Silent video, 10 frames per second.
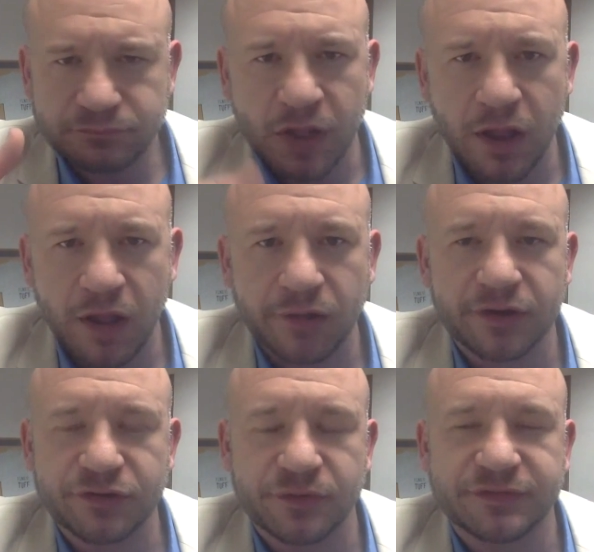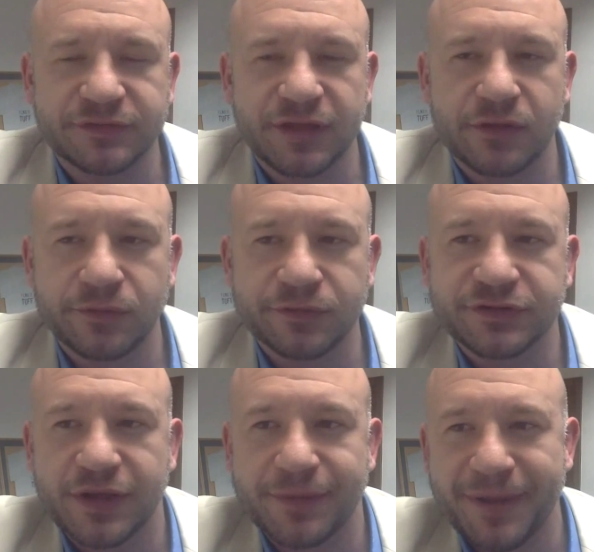All our adult
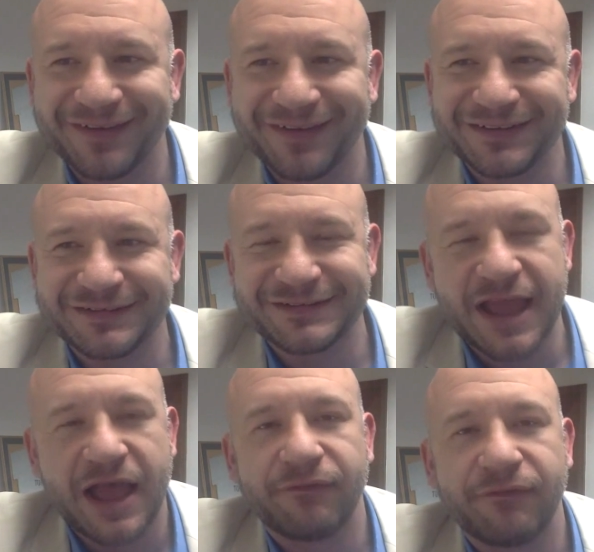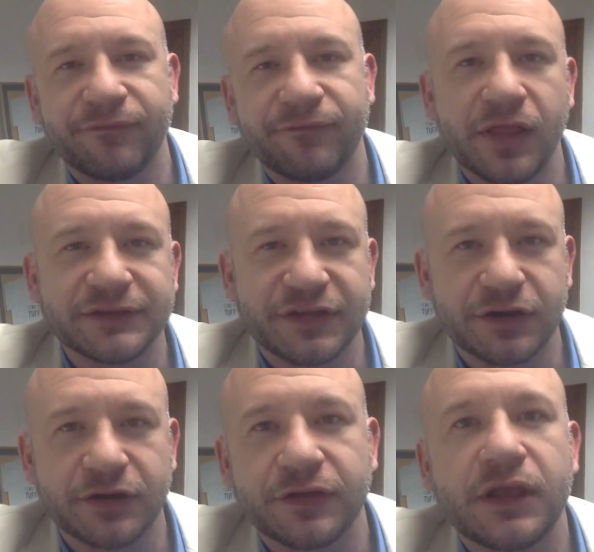stakeholders, parents, staff,
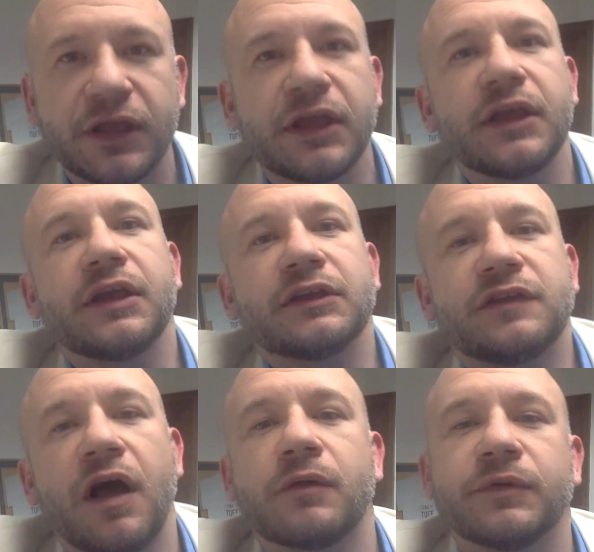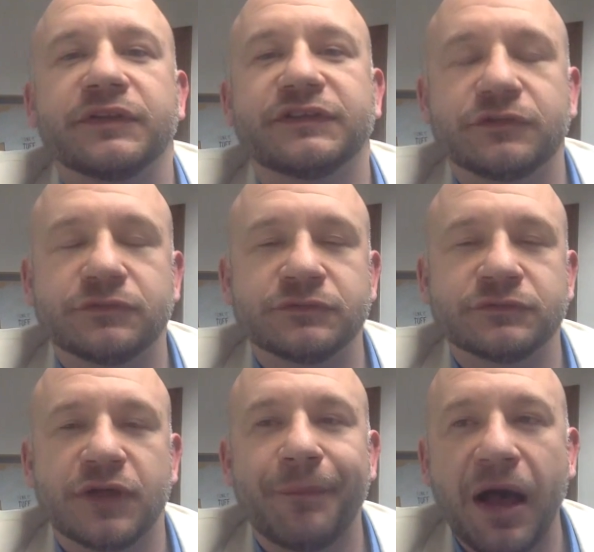volunteers, talk with a
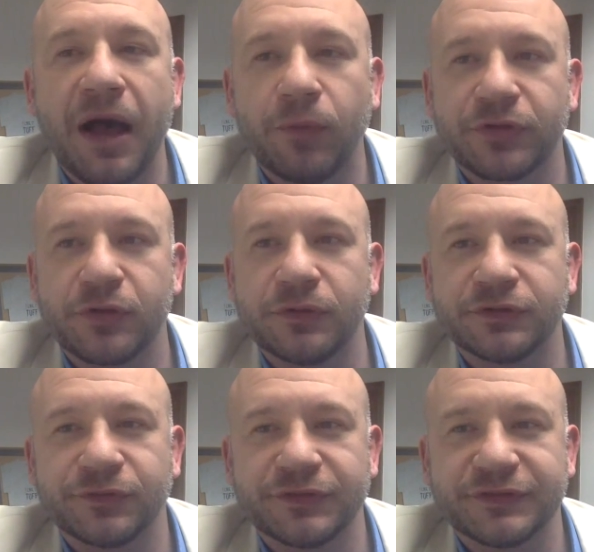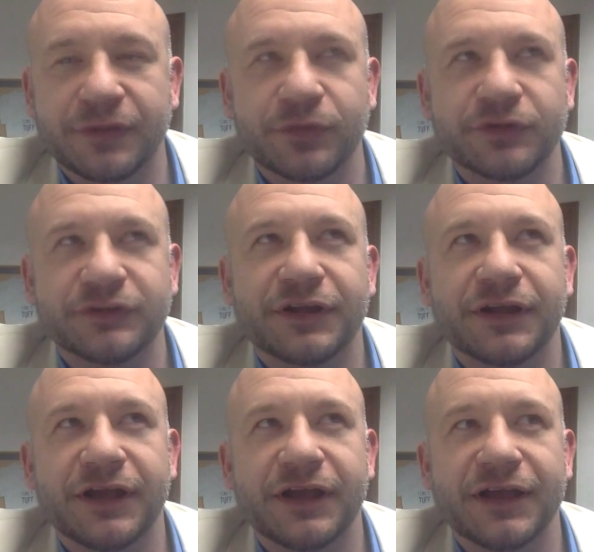student about what the goal is for the summer.
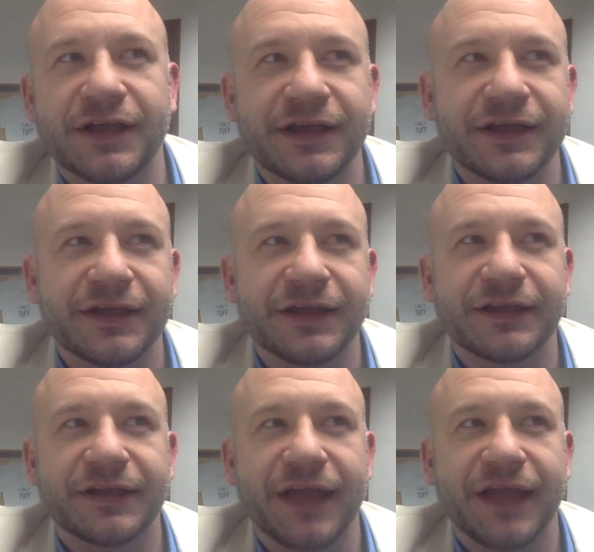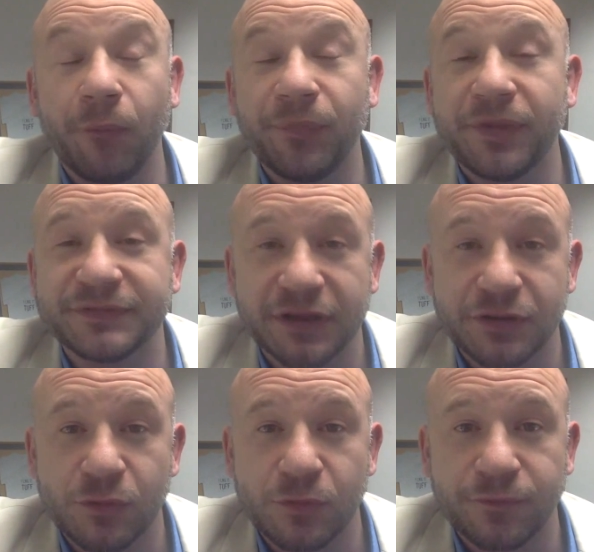Help them
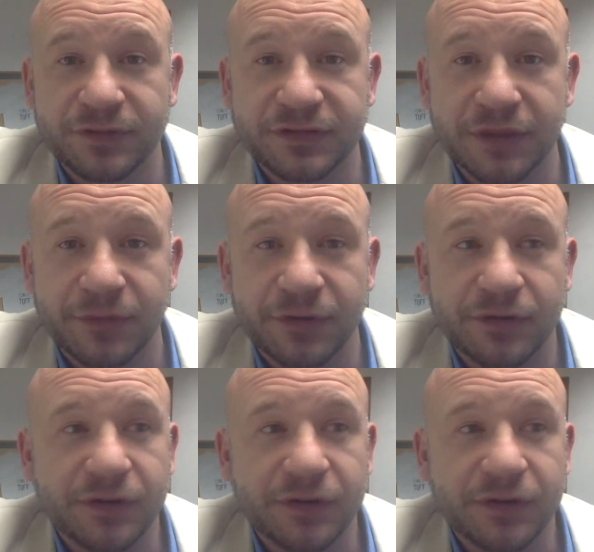set a goal for the summer.